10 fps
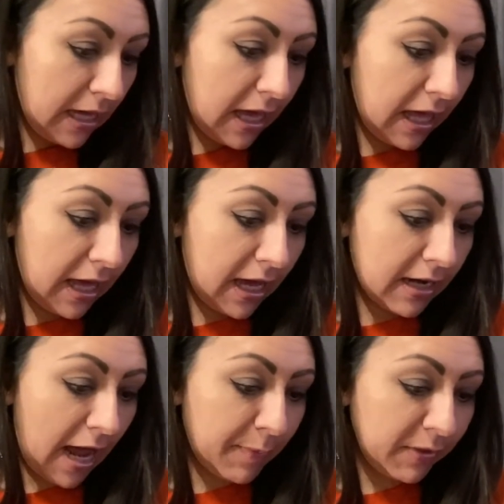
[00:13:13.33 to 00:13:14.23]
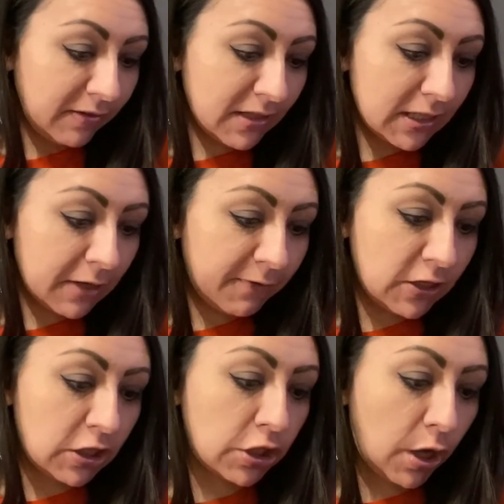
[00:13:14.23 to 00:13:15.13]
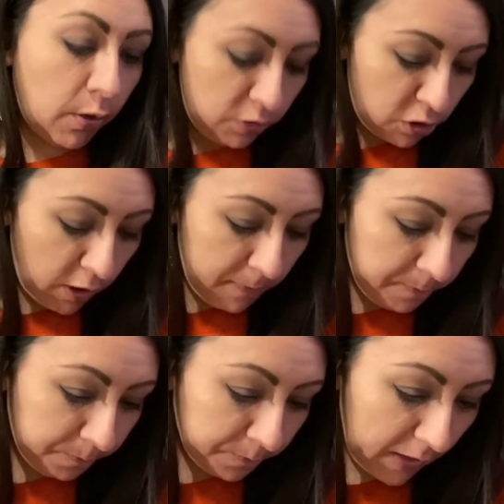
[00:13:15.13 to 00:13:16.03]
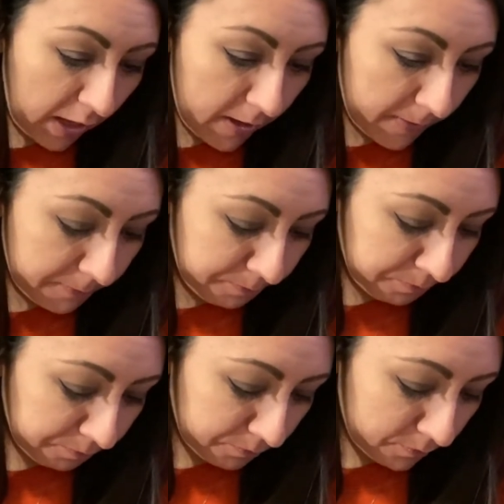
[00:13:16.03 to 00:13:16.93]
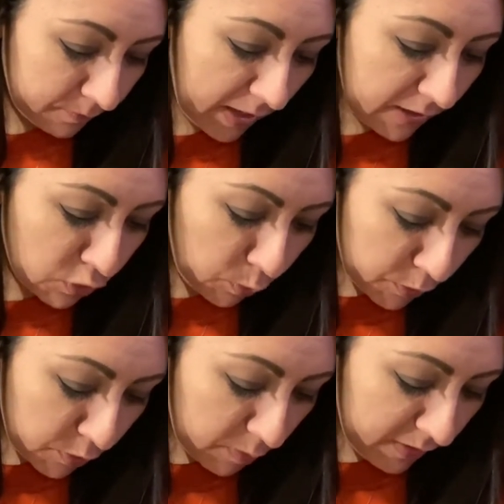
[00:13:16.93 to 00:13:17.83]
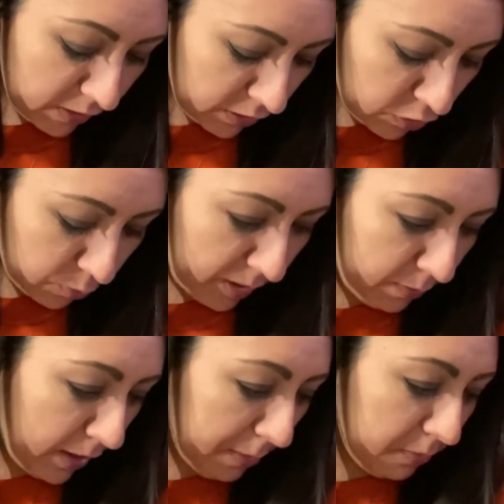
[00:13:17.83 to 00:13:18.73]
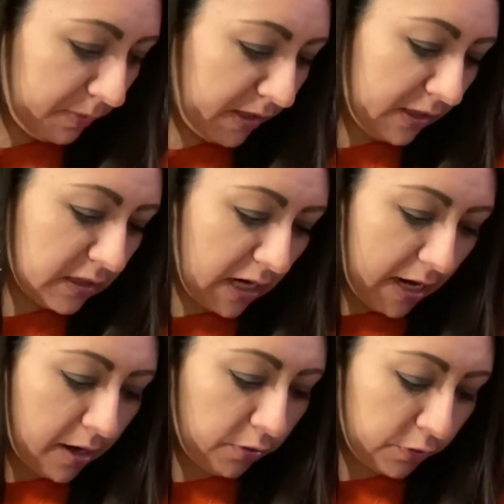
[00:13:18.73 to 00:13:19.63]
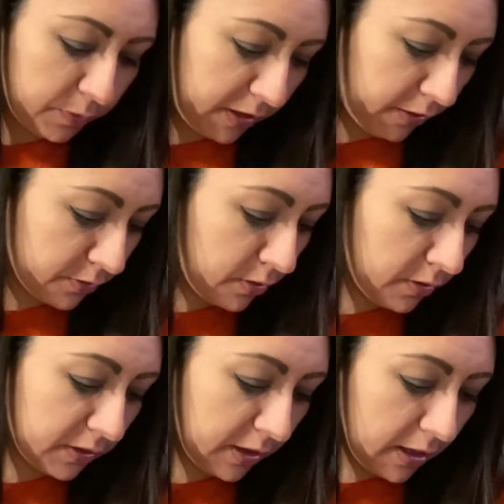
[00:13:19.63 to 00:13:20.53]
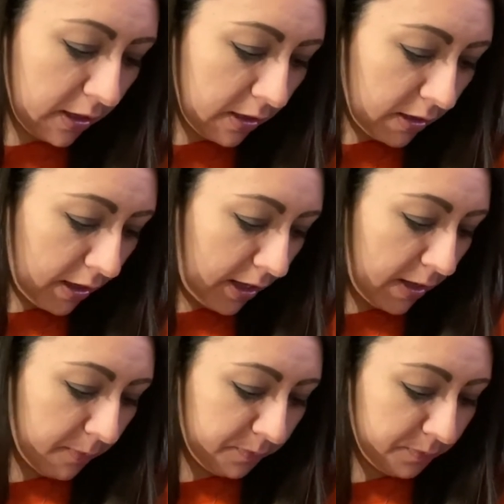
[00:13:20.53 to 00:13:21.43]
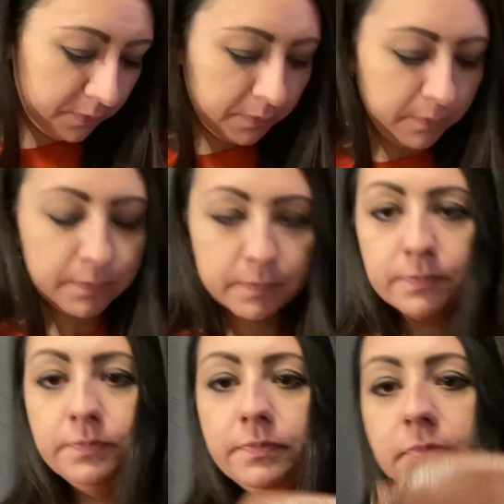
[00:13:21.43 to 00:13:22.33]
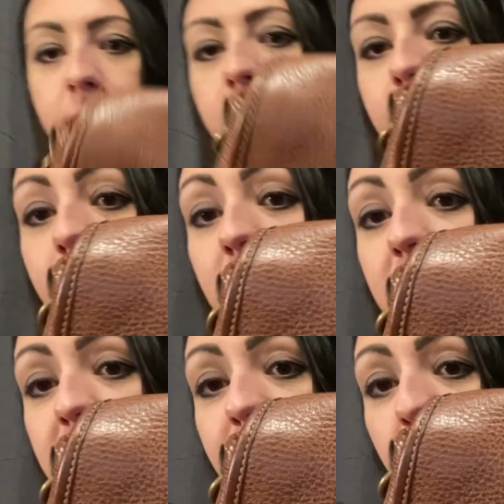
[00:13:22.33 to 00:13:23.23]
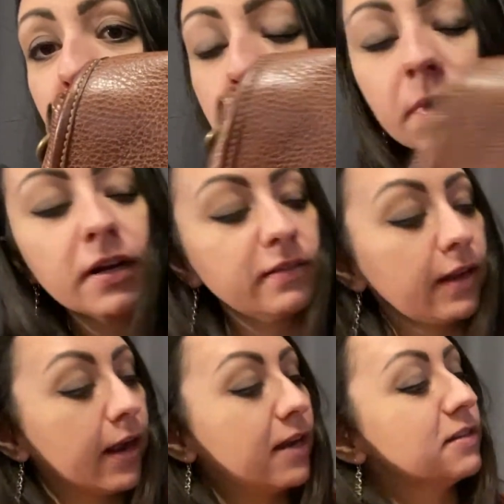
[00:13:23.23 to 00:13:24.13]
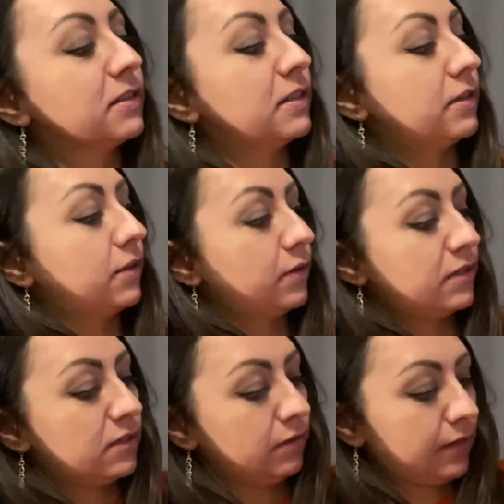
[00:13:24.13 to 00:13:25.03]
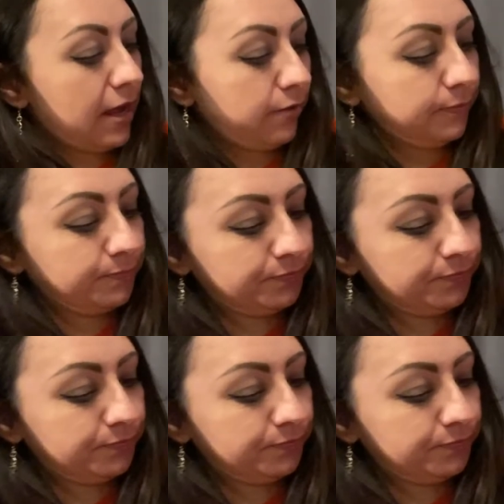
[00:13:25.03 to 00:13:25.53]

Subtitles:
And I believe this is a vintage Coach. Not super, super vintage, but probably 10 or 20 years old. It does have a pen mark there. I honestly didn't notice it till now.